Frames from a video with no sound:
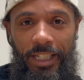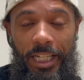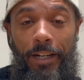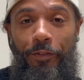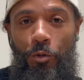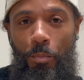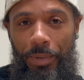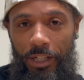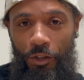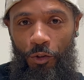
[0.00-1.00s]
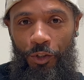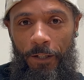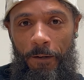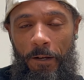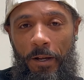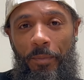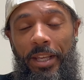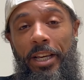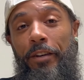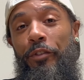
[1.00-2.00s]
if you build,
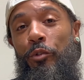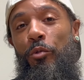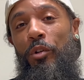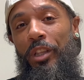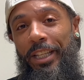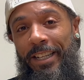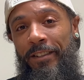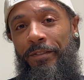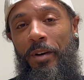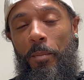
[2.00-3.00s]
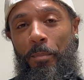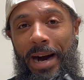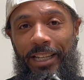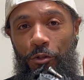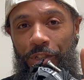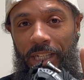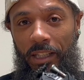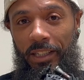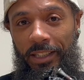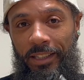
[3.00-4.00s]
if you live by
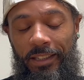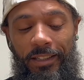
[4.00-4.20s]
utility,